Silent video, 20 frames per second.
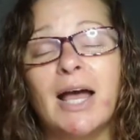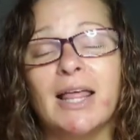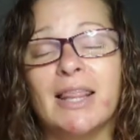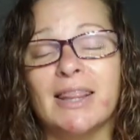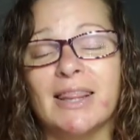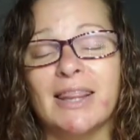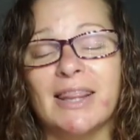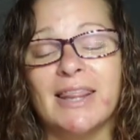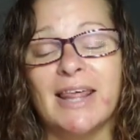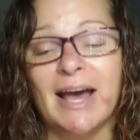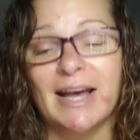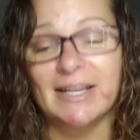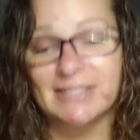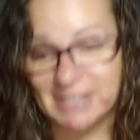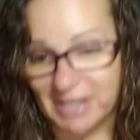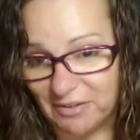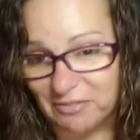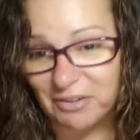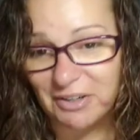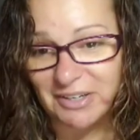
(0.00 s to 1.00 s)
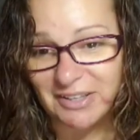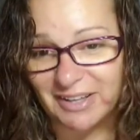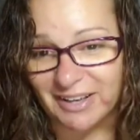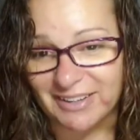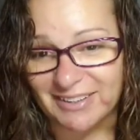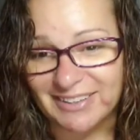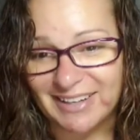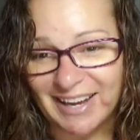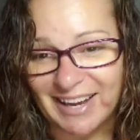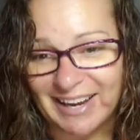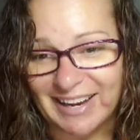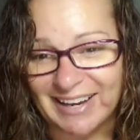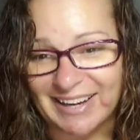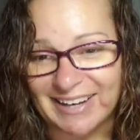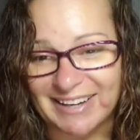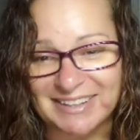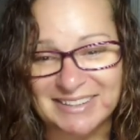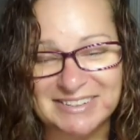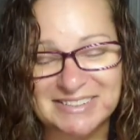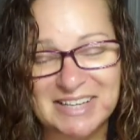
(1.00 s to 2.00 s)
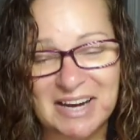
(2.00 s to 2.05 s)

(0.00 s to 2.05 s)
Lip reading: that's everything, and